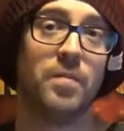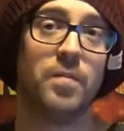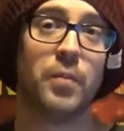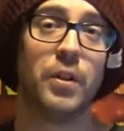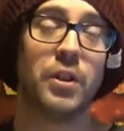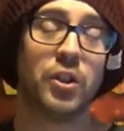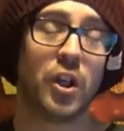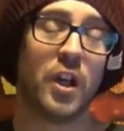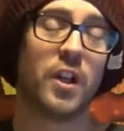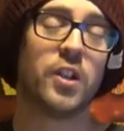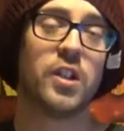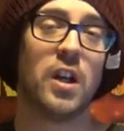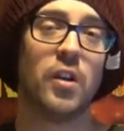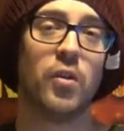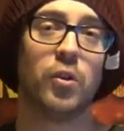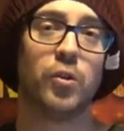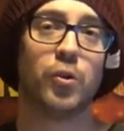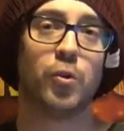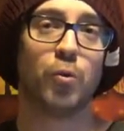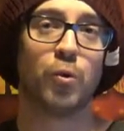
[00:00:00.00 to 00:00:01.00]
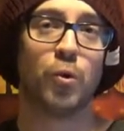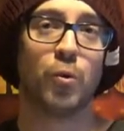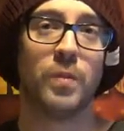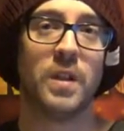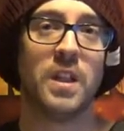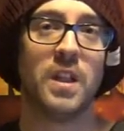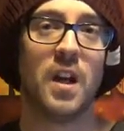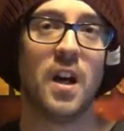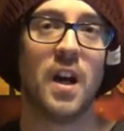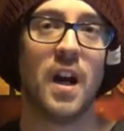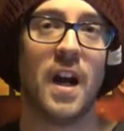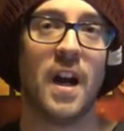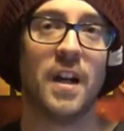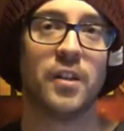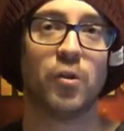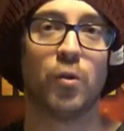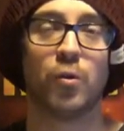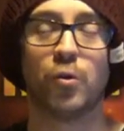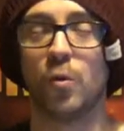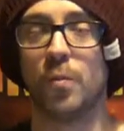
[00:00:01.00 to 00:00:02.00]
please check us out on social media
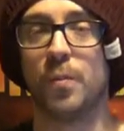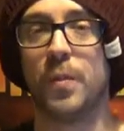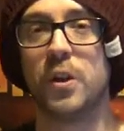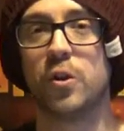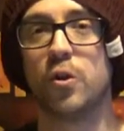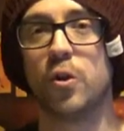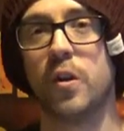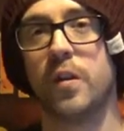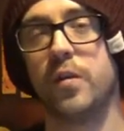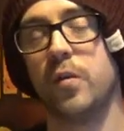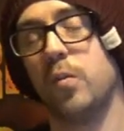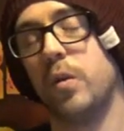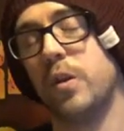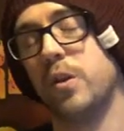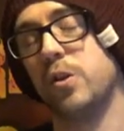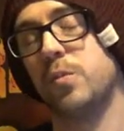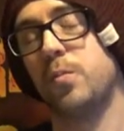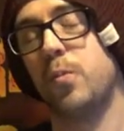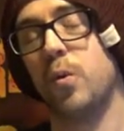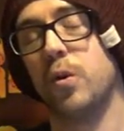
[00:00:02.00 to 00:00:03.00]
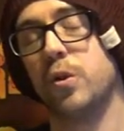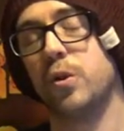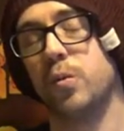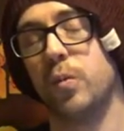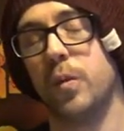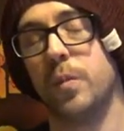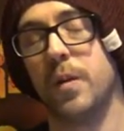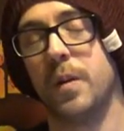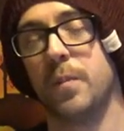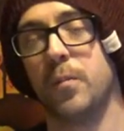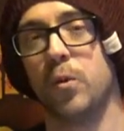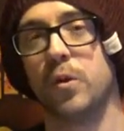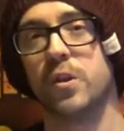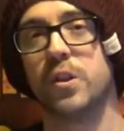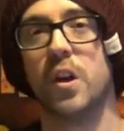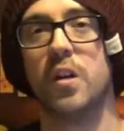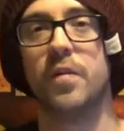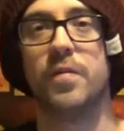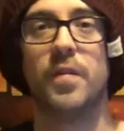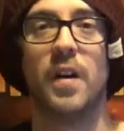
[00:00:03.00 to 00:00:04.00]
and also on Patreon if you want to support us so we bring more
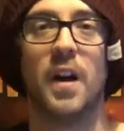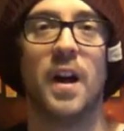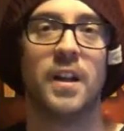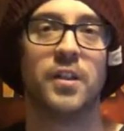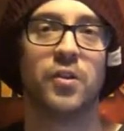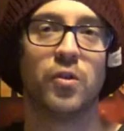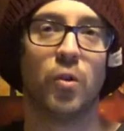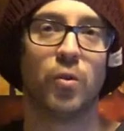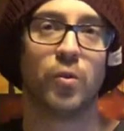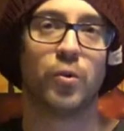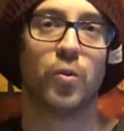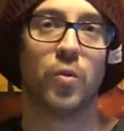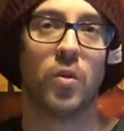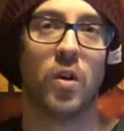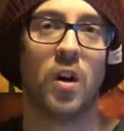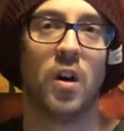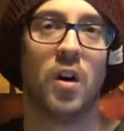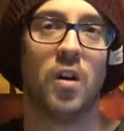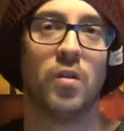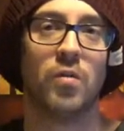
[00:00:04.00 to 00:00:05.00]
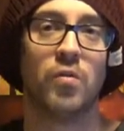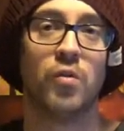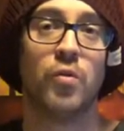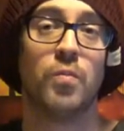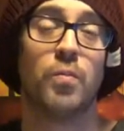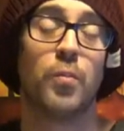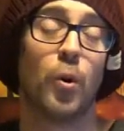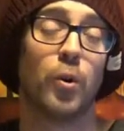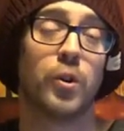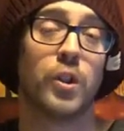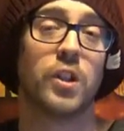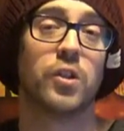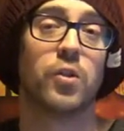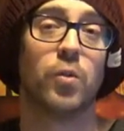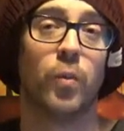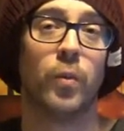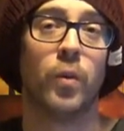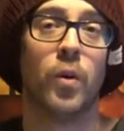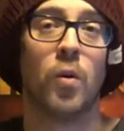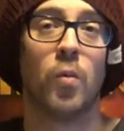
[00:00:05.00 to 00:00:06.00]
stuff and also our projects
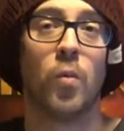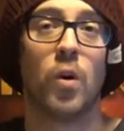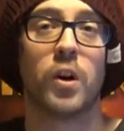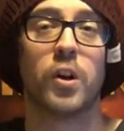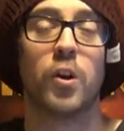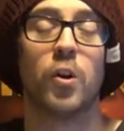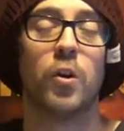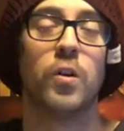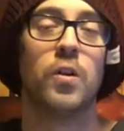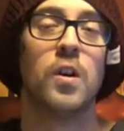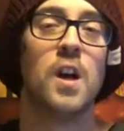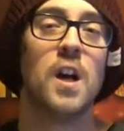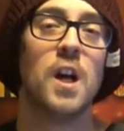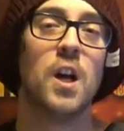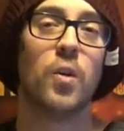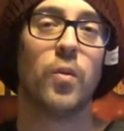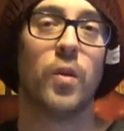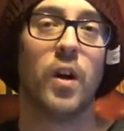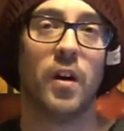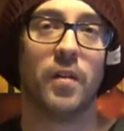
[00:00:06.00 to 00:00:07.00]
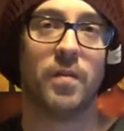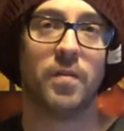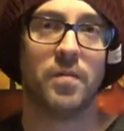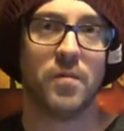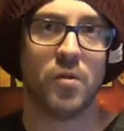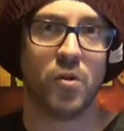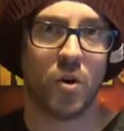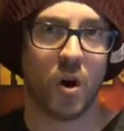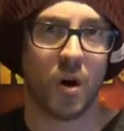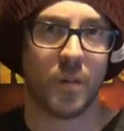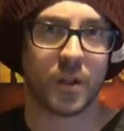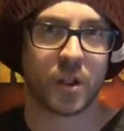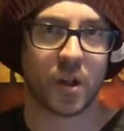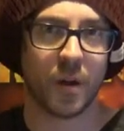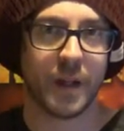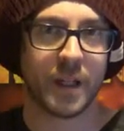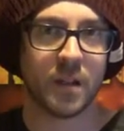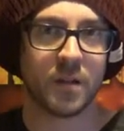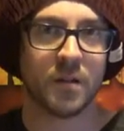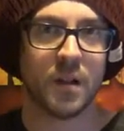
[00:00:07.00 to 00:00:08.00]
that we are working on. We have new armies
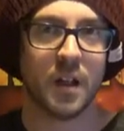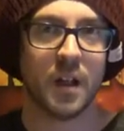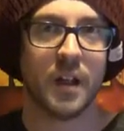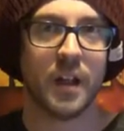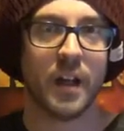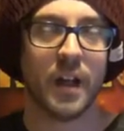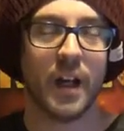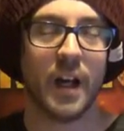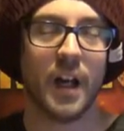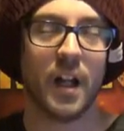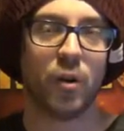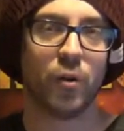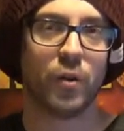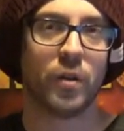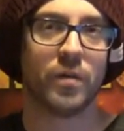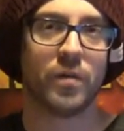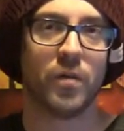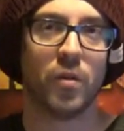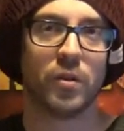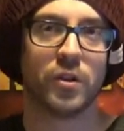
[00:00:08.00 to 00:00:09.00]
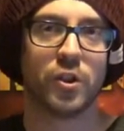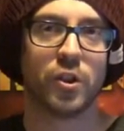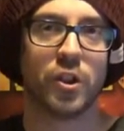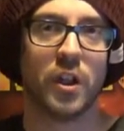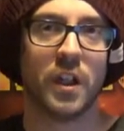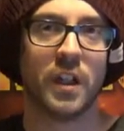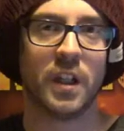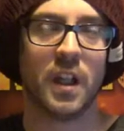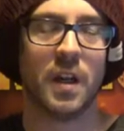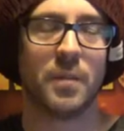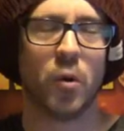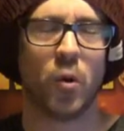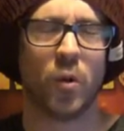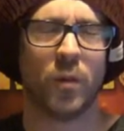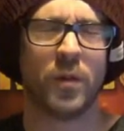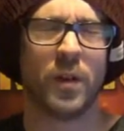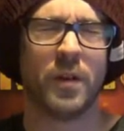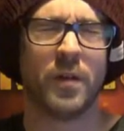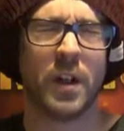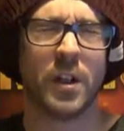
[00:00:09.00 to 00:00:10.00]
coming. Uh, looking forward to sharing them
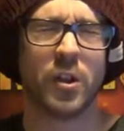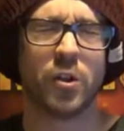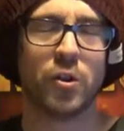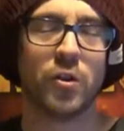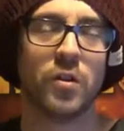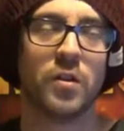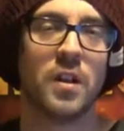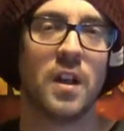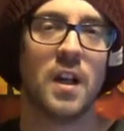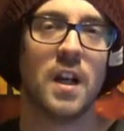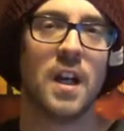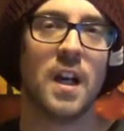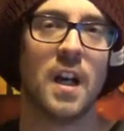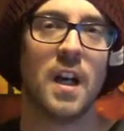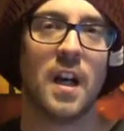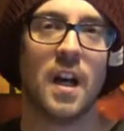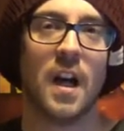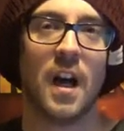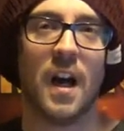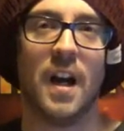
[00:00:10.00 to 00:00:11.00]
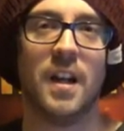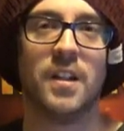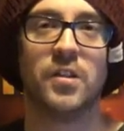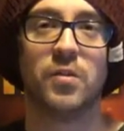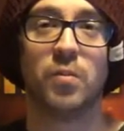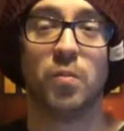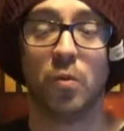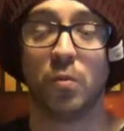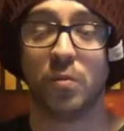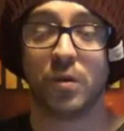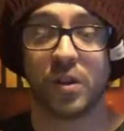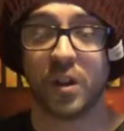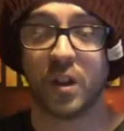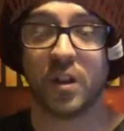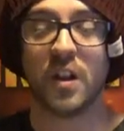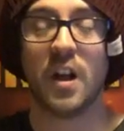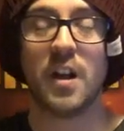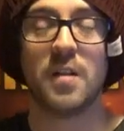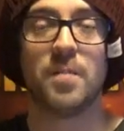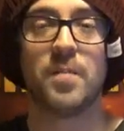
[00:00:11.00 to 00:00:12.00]
hopefully very soon. And we'll see
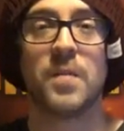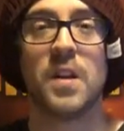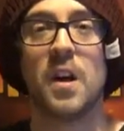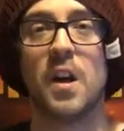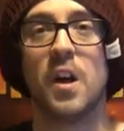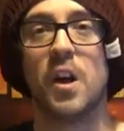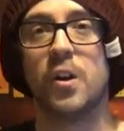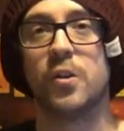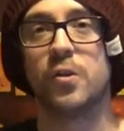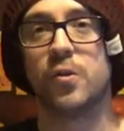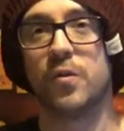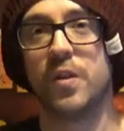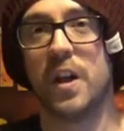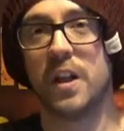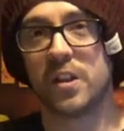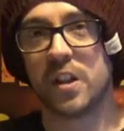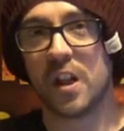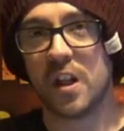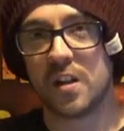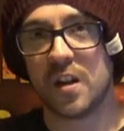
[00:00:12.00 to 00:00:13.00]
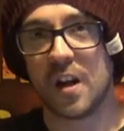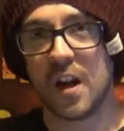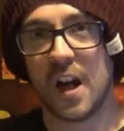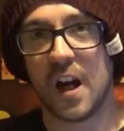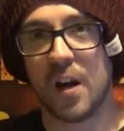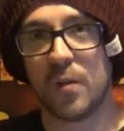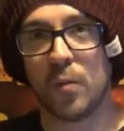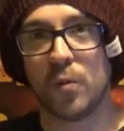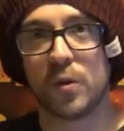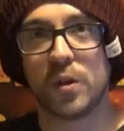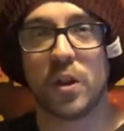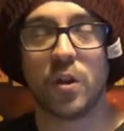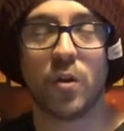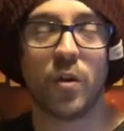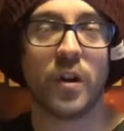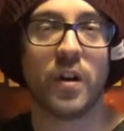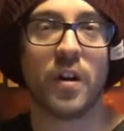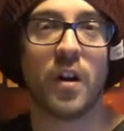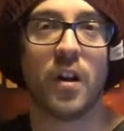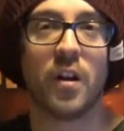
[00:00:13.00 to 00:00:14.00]
you then. So thanks again, and we'll see you
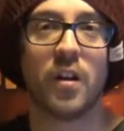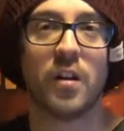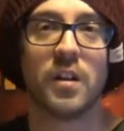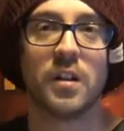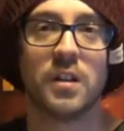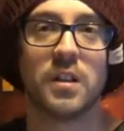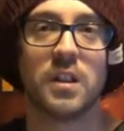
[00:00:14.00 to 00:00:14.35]
on another